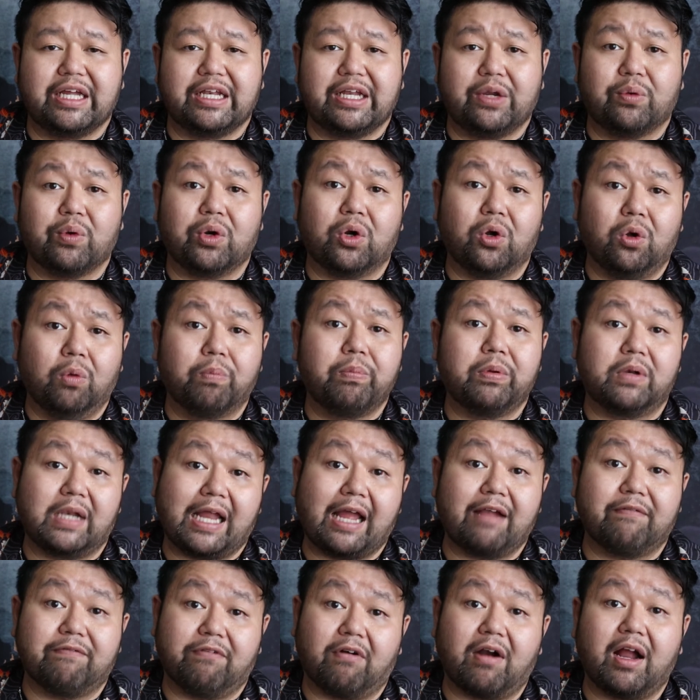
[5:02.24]
and they were open
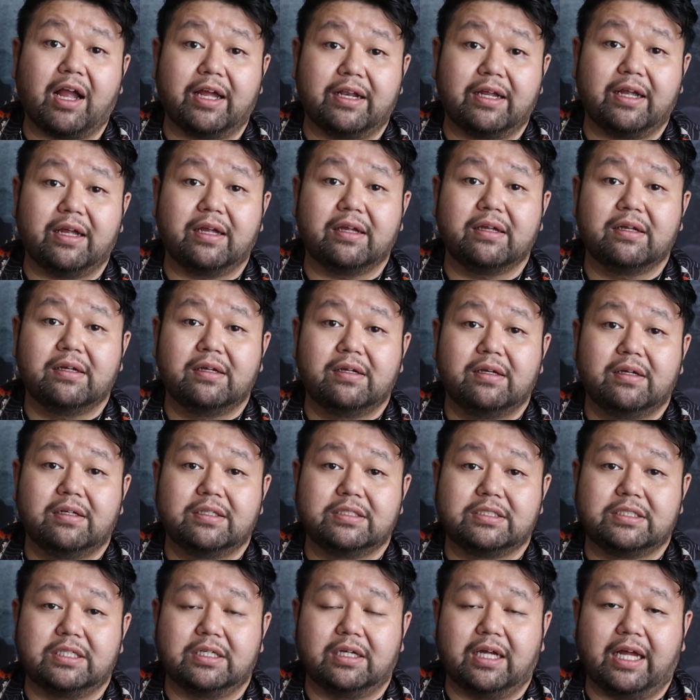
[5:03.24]
that Friday
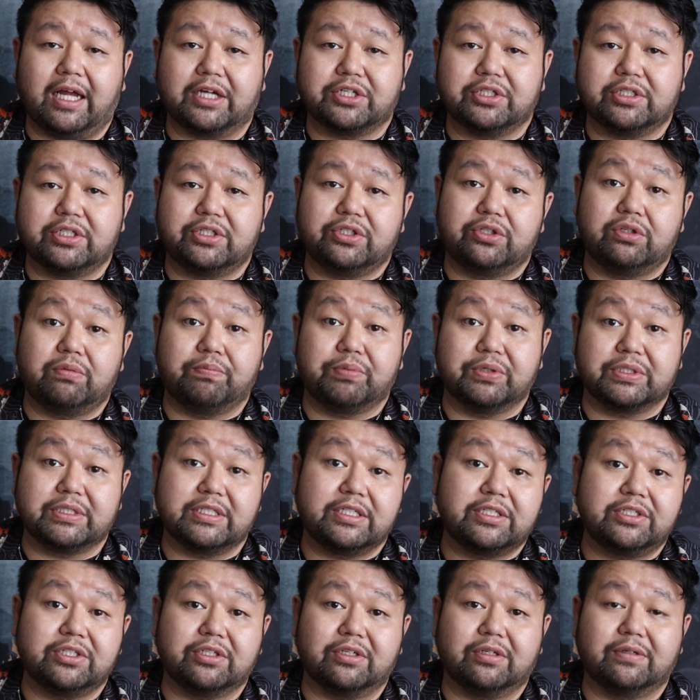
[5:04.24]
to actually do the
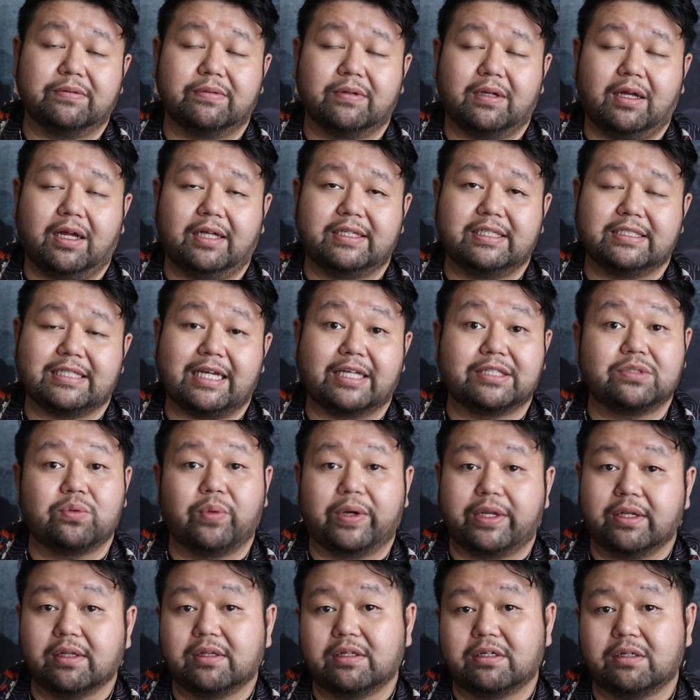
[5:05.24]
procedure. I just had to
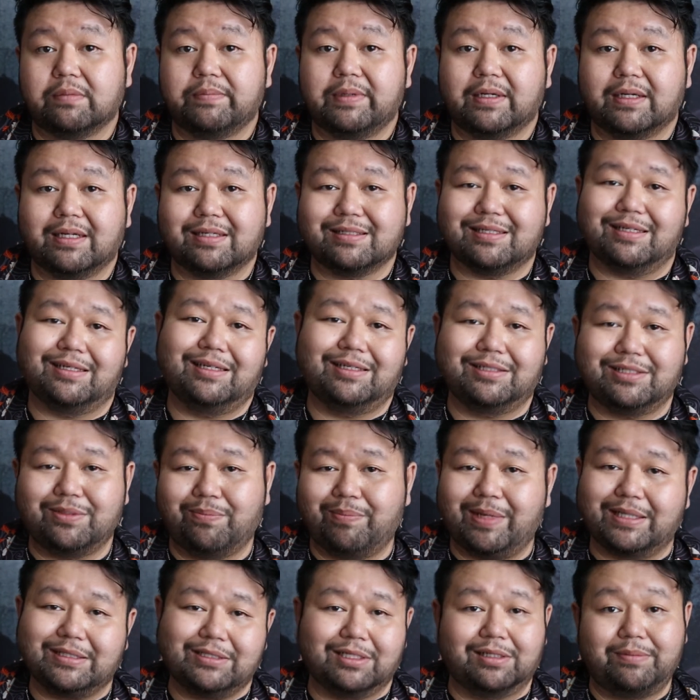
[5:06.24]
wait a little bit because I need to
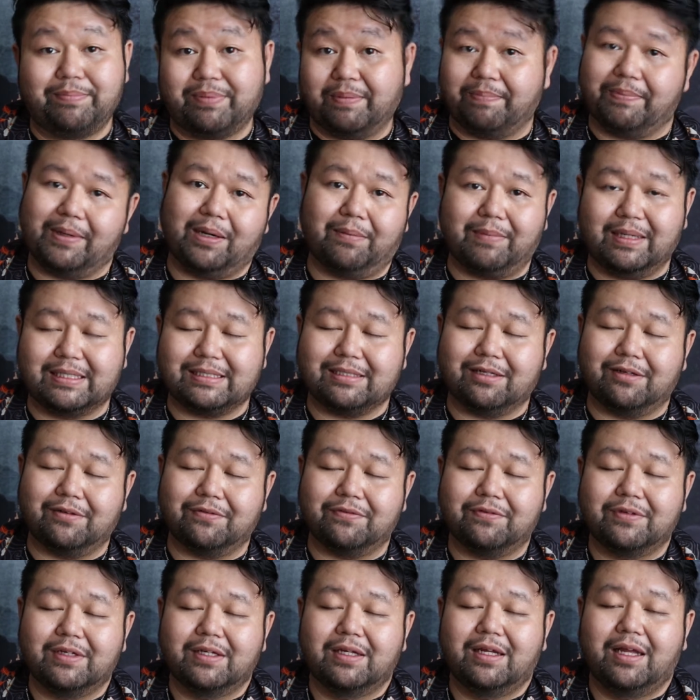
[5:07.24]
mentally prepare
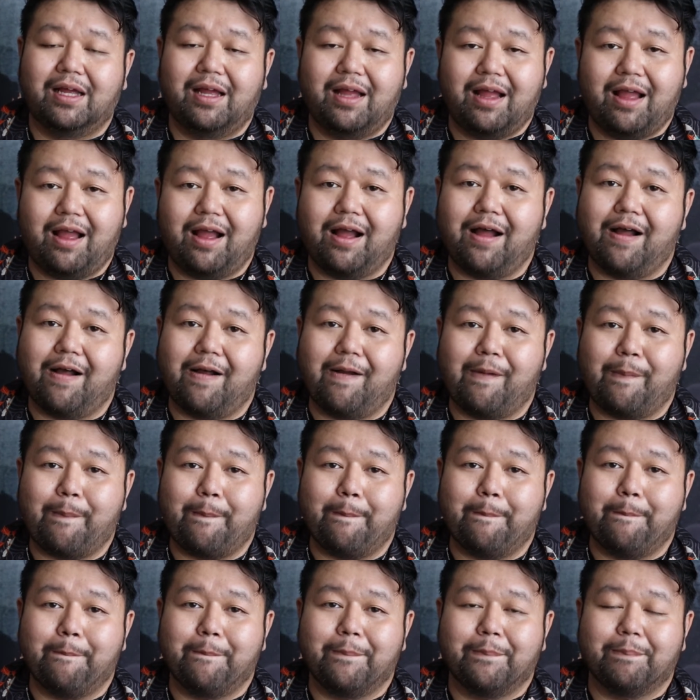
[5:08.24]
myself.
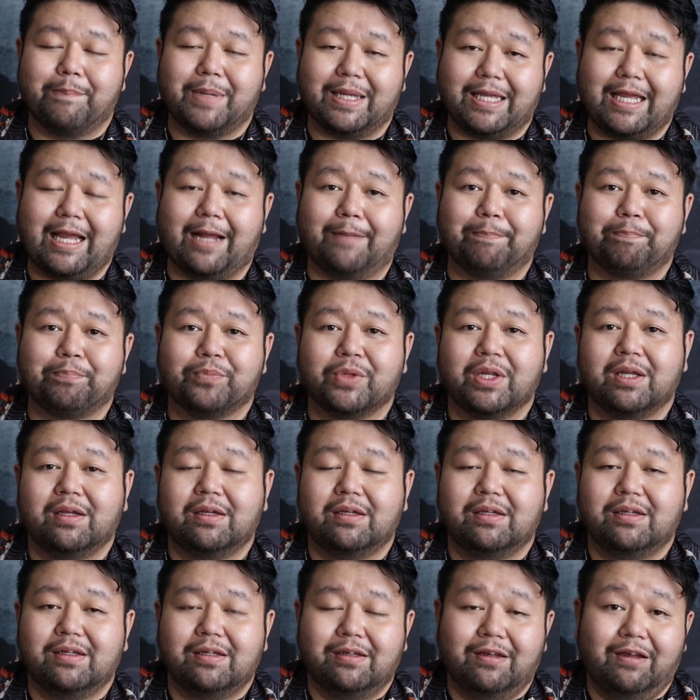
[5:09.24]
But yeah,
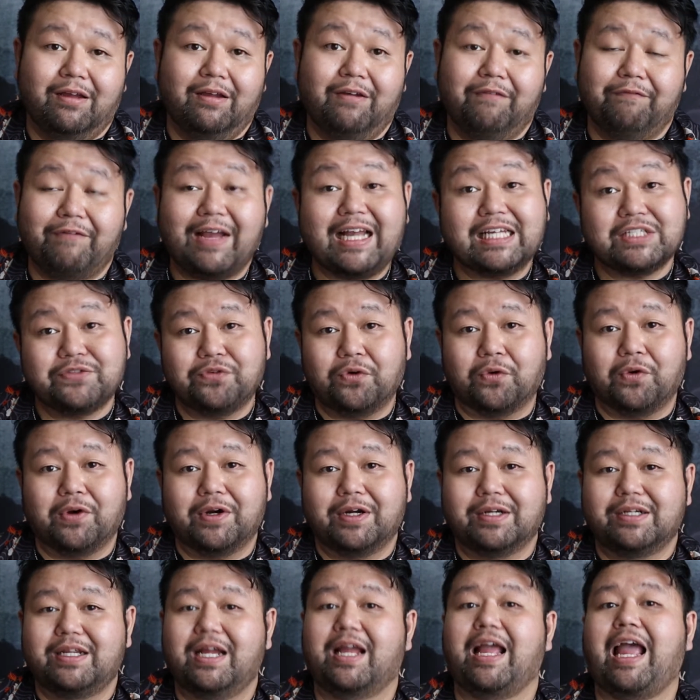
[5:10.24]
fast
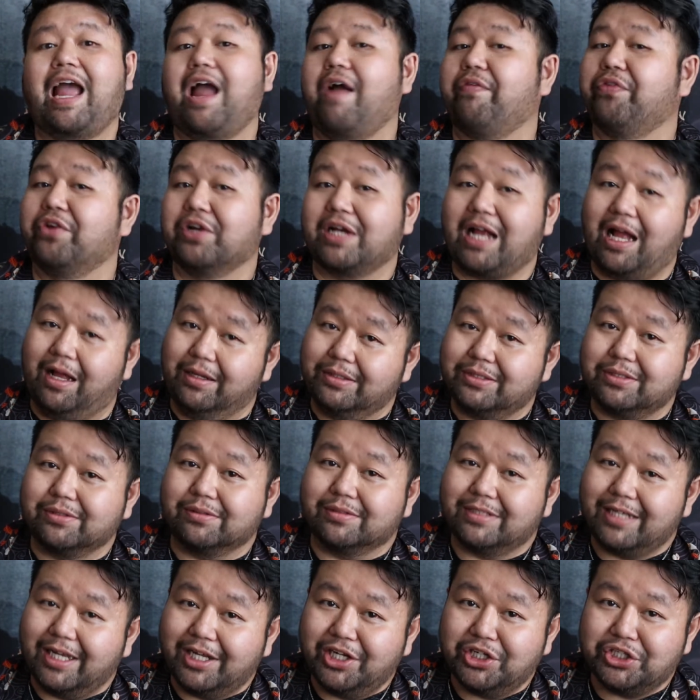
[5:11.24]
forward after
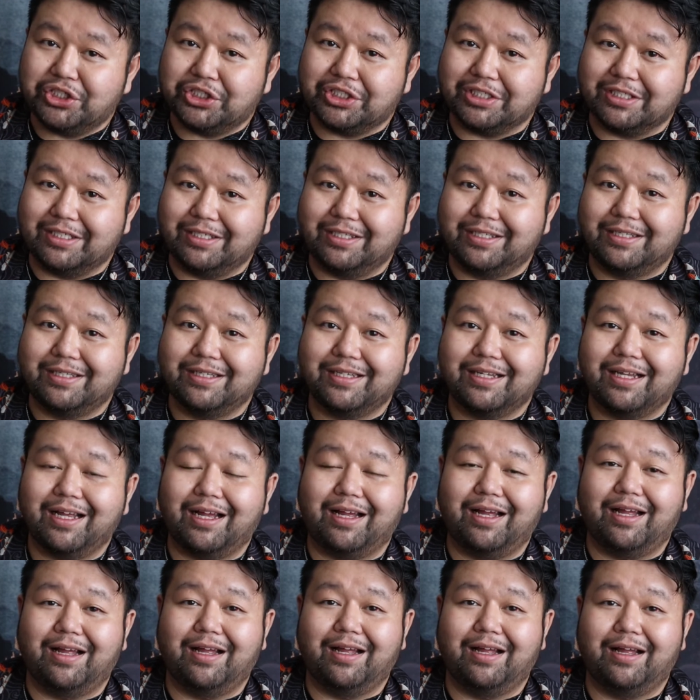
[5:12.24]
consultation,
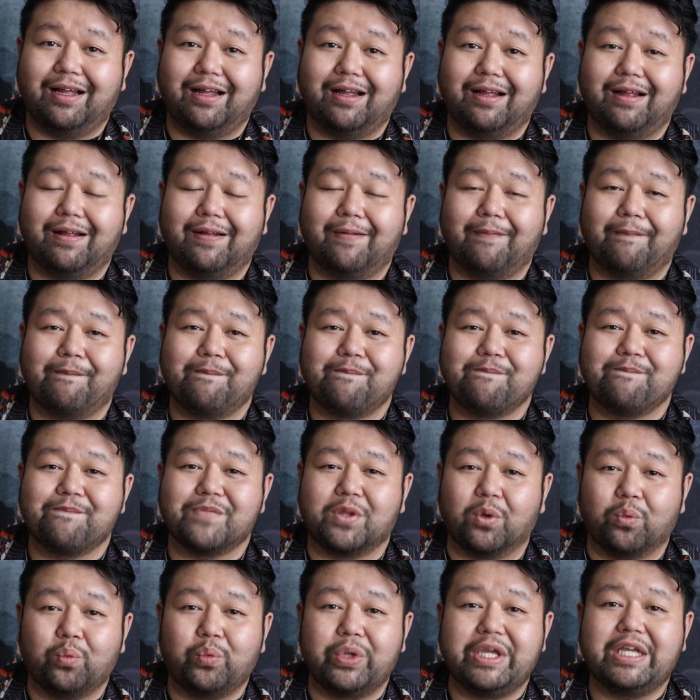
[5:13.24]

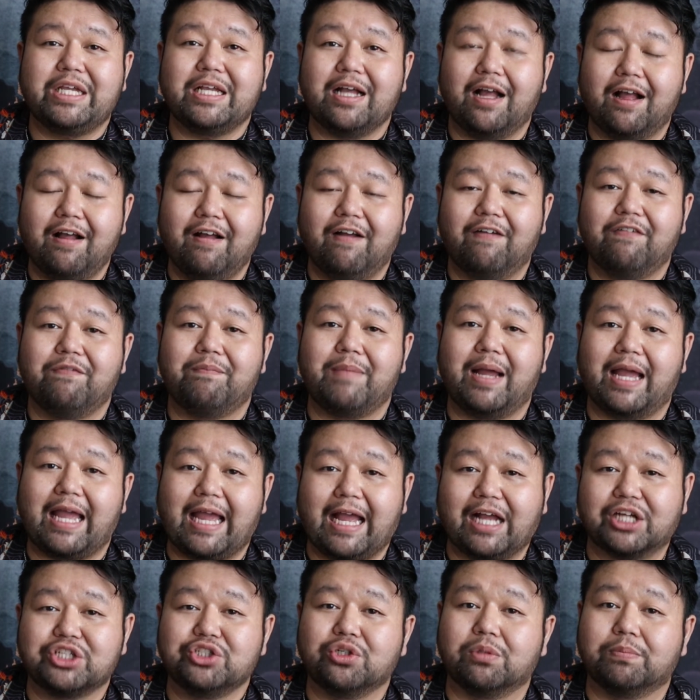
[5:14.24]
the week of my
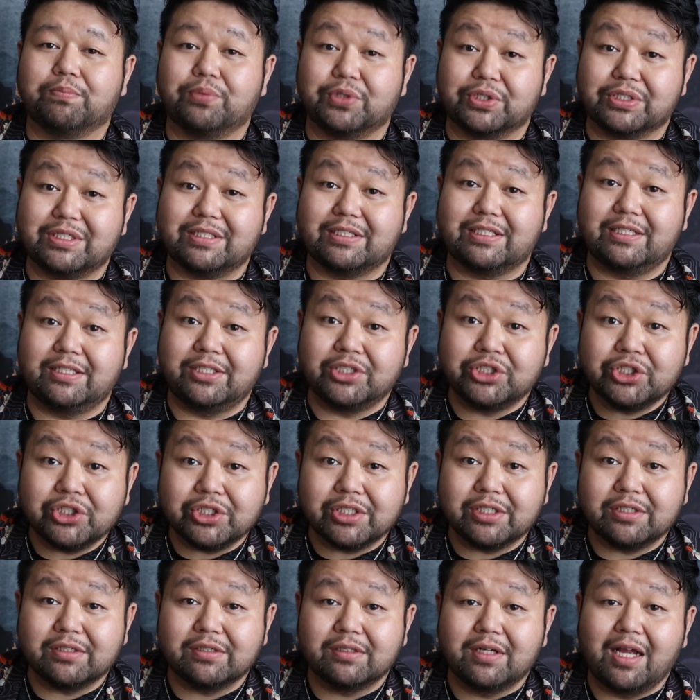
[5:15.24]
actual
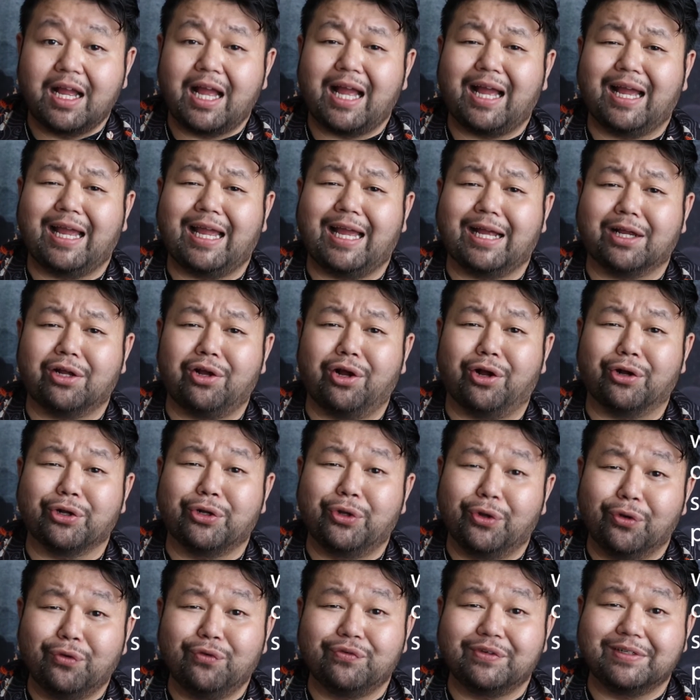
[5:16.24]
procedure, I had caught
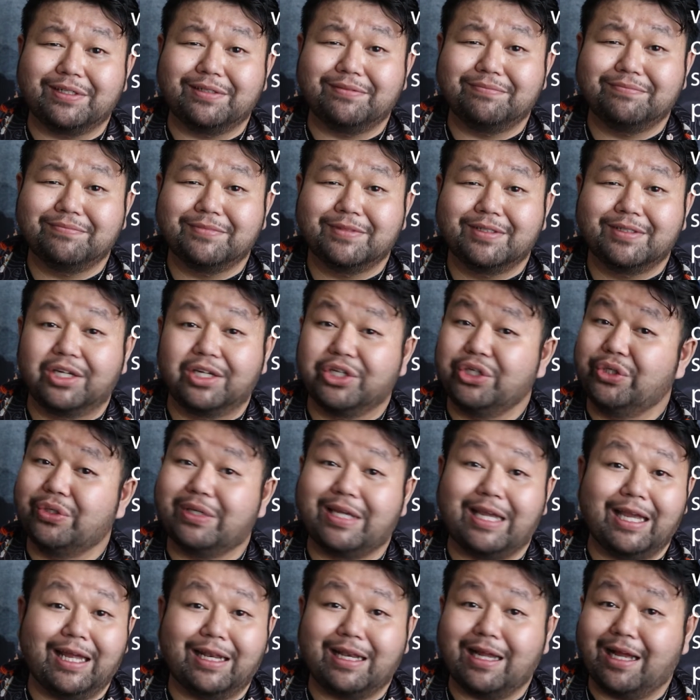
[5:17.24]
COVID. You
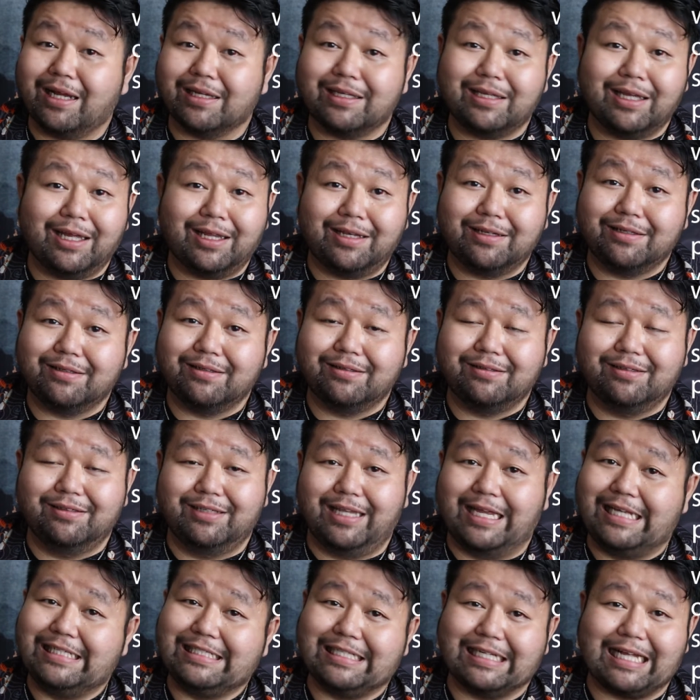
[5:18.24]
cannot get
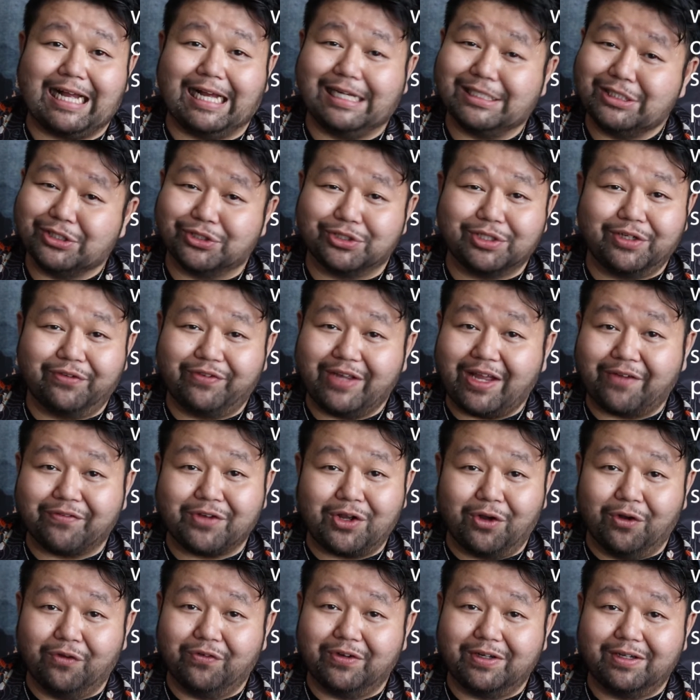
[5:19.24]
LASIK eye surgery if you have
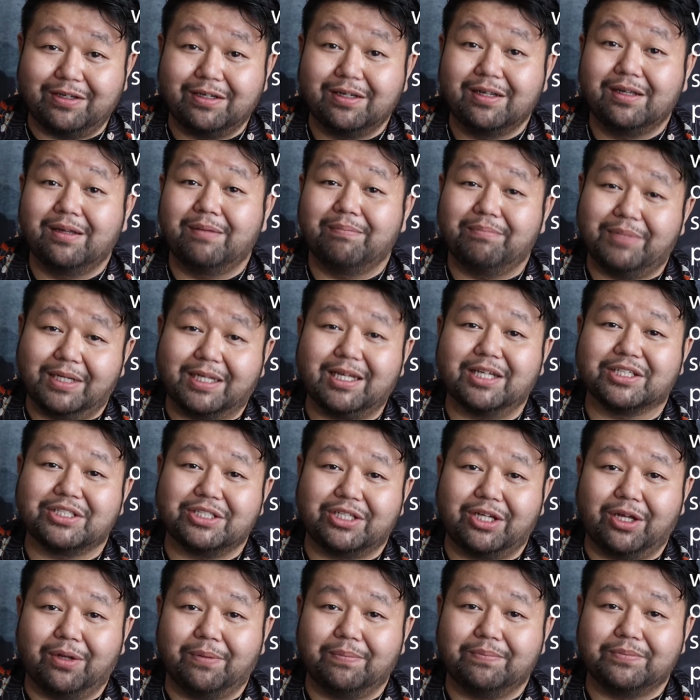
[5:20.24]
COVID because, you
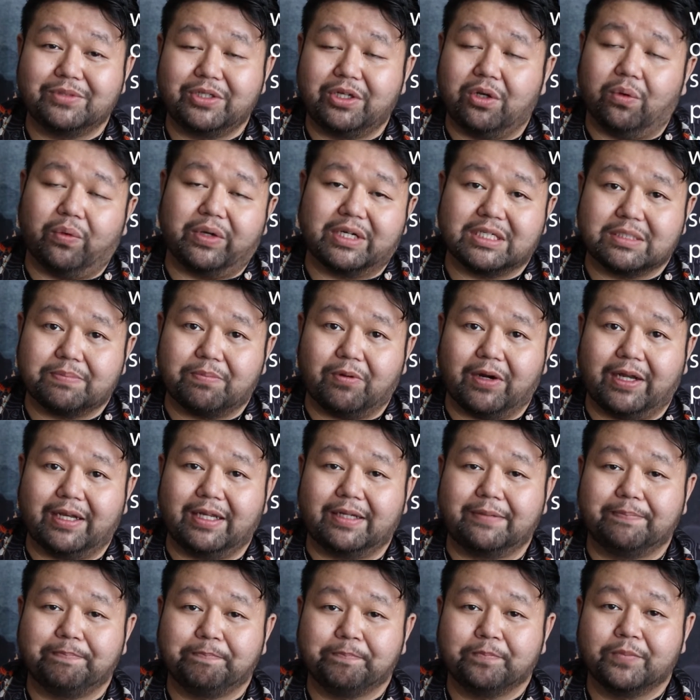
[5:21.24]
know, you don't want to spread
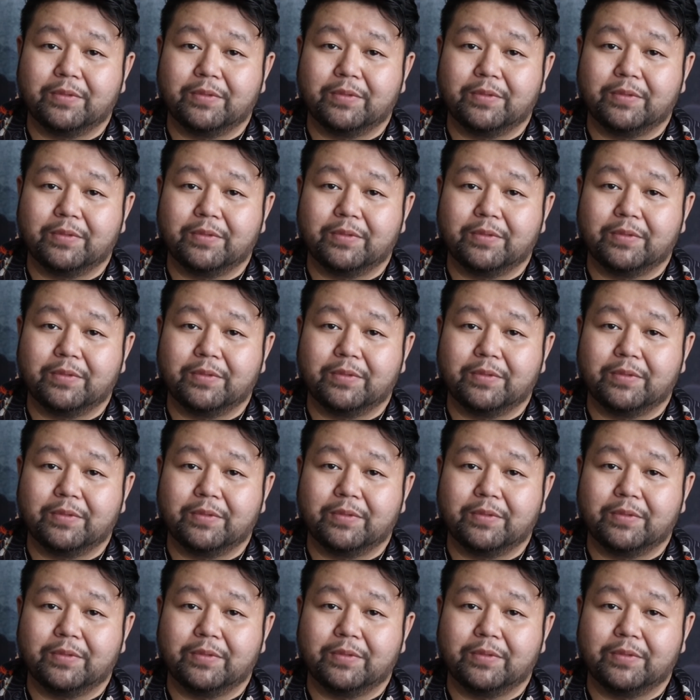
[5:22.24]
it.